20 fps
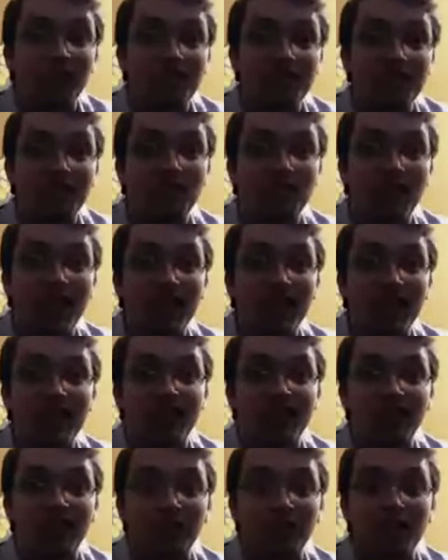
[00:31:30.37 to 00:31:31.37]
this is my
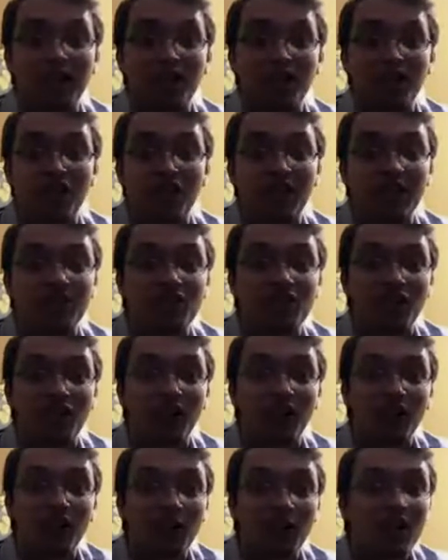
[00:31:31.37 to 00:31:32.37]
acceleration,
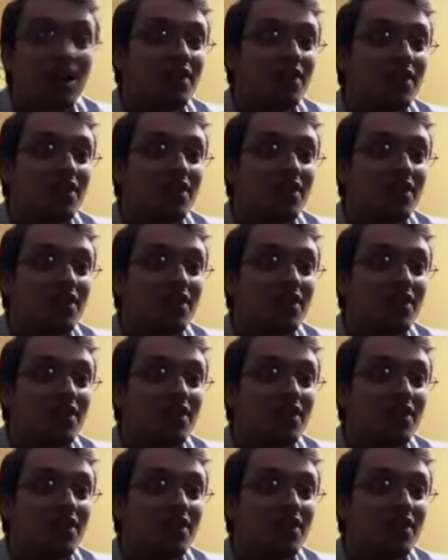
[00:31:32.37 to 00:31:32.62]
so